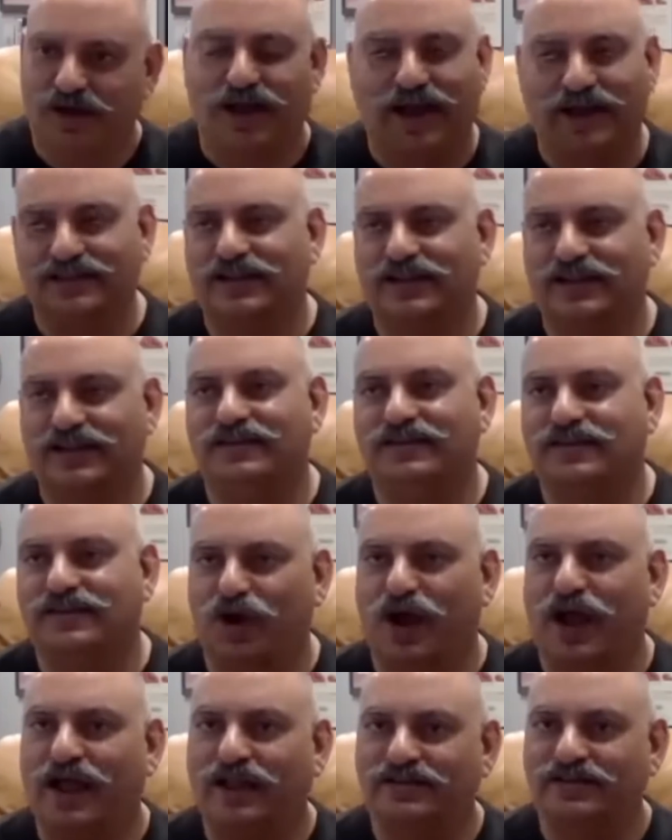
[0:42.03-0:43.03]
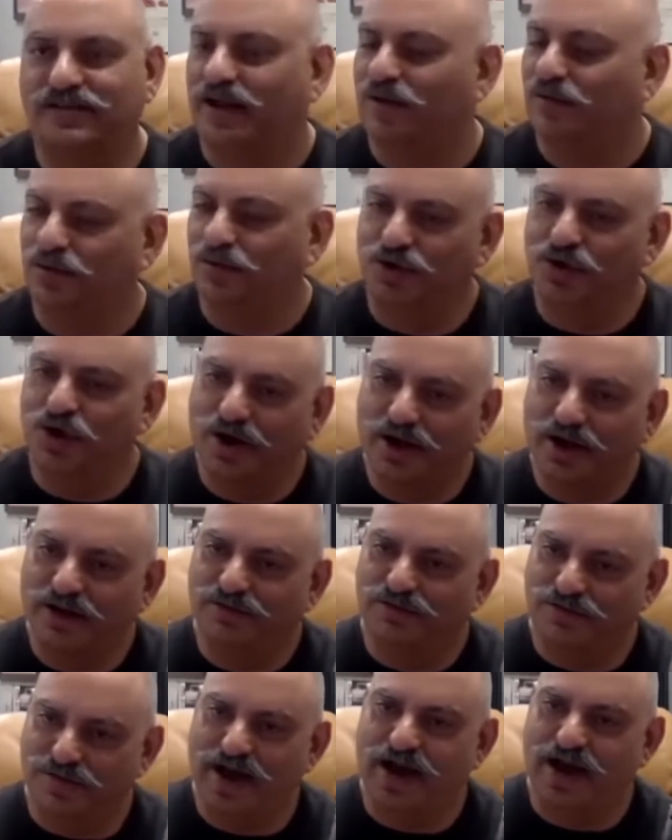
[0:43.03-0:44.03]
And these are brands that I would not
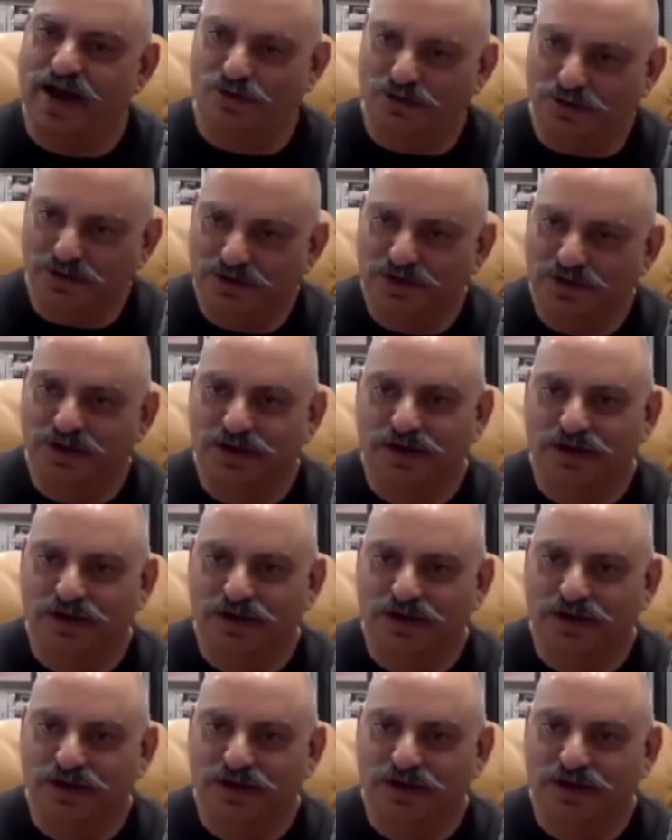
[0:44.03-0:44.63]
have found.